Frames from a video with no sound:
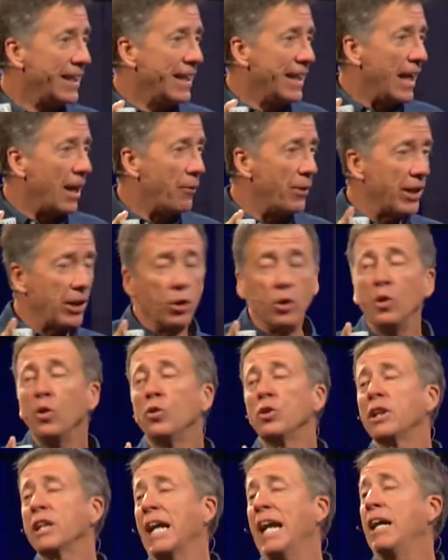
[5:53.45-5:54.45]
And we go, ooh,
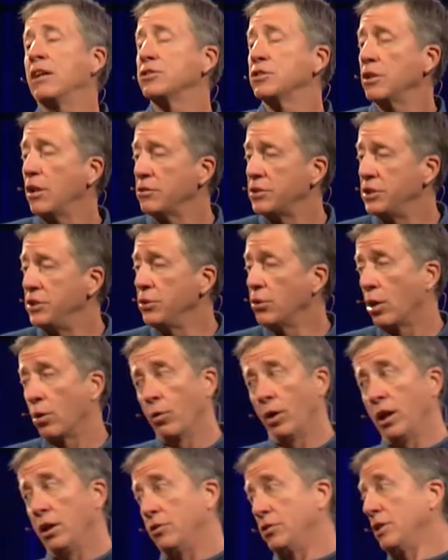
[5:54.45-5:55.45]
look at how salty you are. Well,